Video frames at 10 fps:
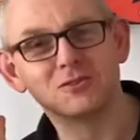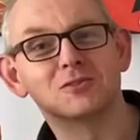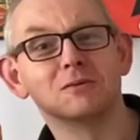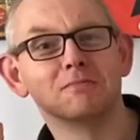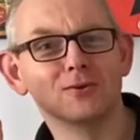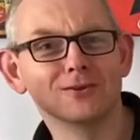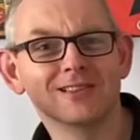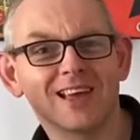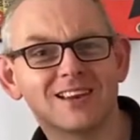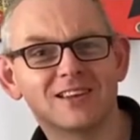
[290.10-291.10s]
he's just a
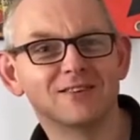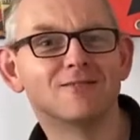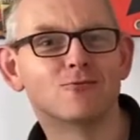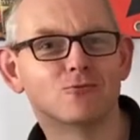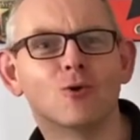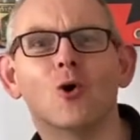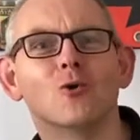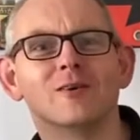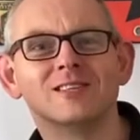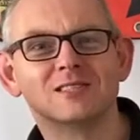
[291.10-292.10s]
bald-headed,
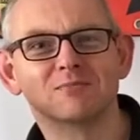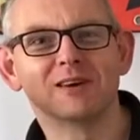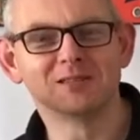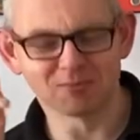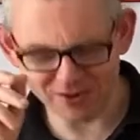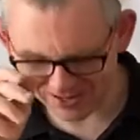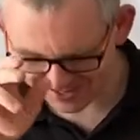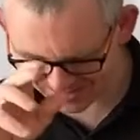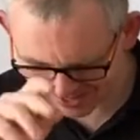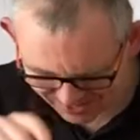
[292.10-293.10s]
roaring Space Marine.
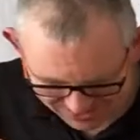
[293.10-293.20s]
Okay,